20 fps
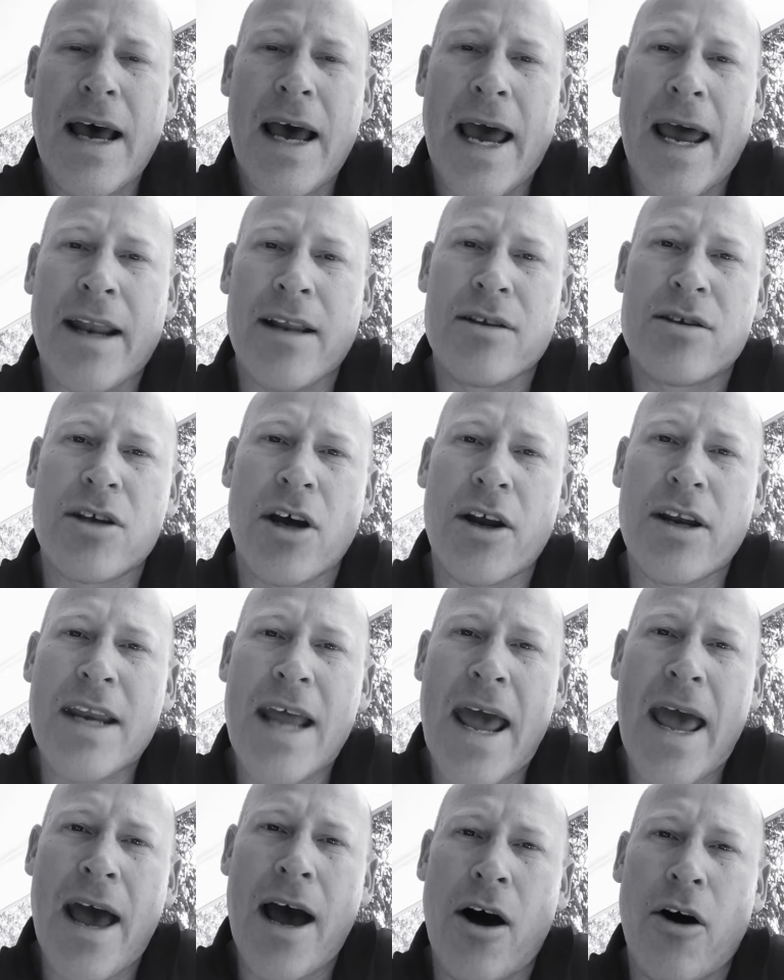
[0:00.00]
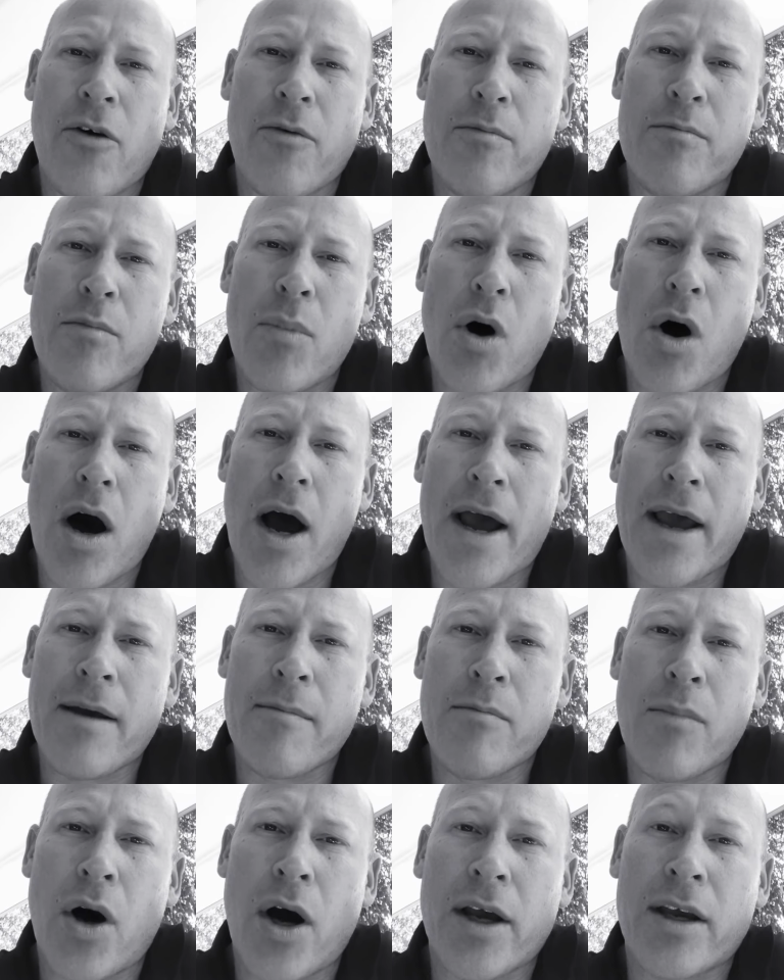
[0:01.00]
And so now my
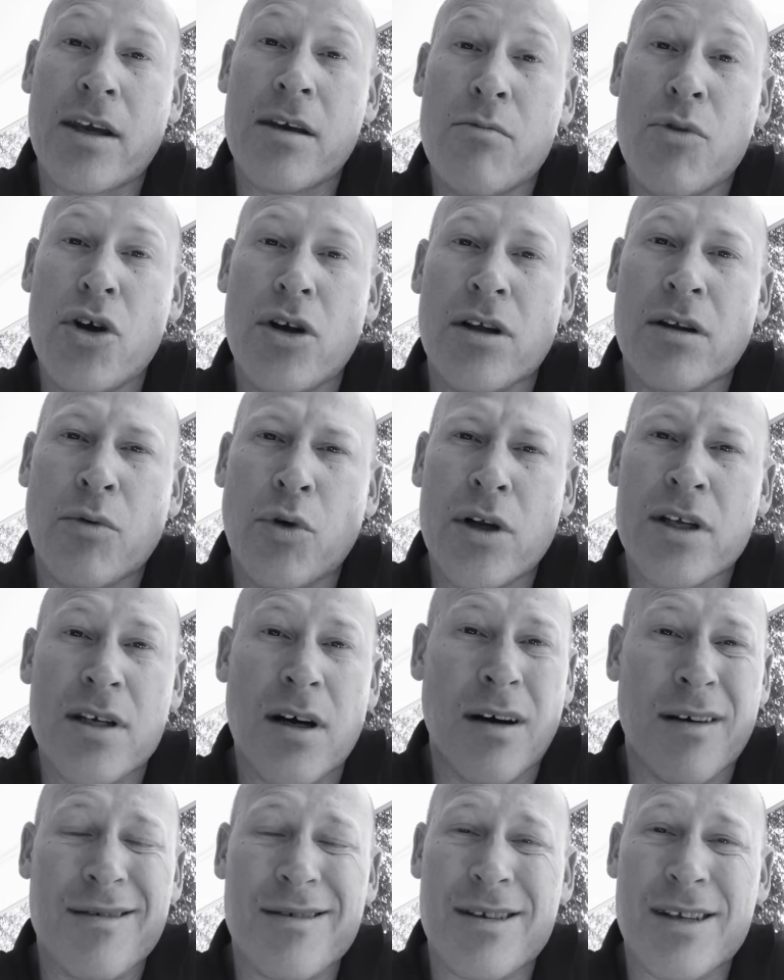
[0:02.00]
commute in the mornings,